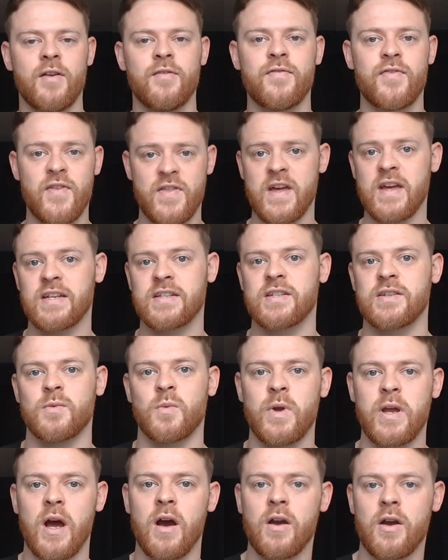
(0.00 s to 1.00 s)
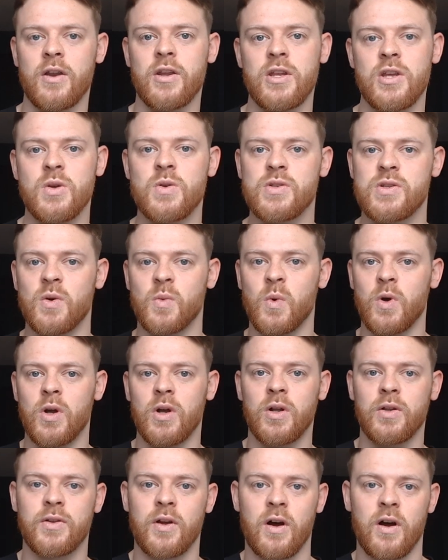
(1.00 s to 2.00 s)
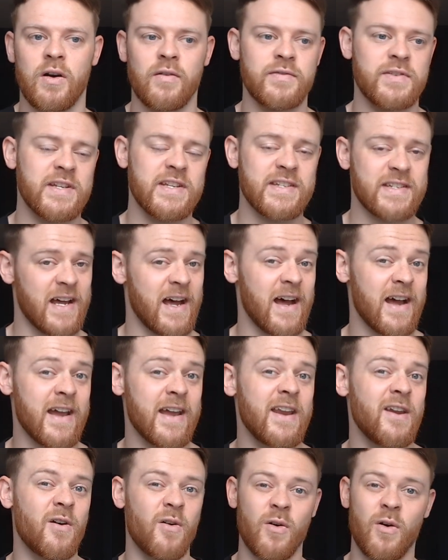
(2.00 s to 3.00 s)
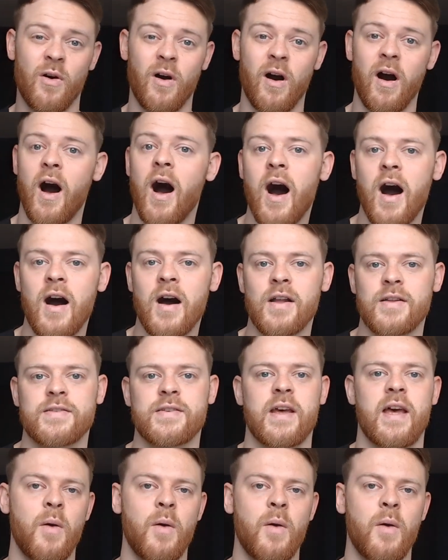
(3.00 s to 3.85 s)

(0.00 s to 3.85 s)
And for this, we are going to use the world of design or art,